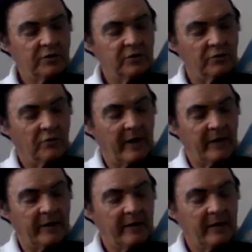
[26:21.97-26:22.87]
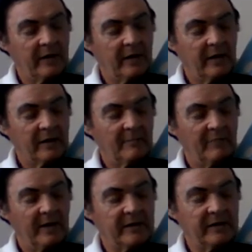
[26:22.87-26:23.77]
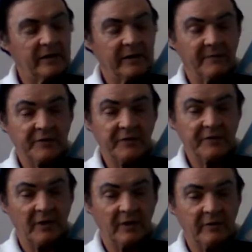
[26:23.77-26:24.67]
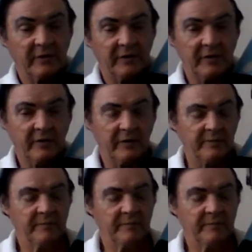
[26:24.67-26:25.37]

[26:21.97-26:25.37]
to red, combining to give us this orange here.